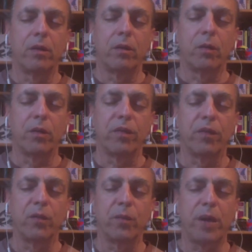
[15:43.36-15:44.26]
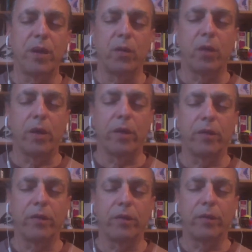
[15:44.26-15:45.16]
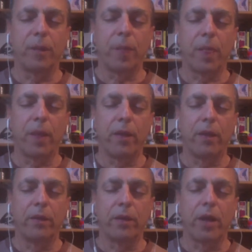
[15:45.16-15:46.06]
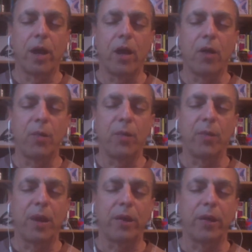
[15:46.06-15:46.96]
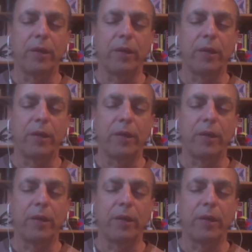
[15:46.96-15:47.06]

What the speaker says: with a full body awareness to calm the body.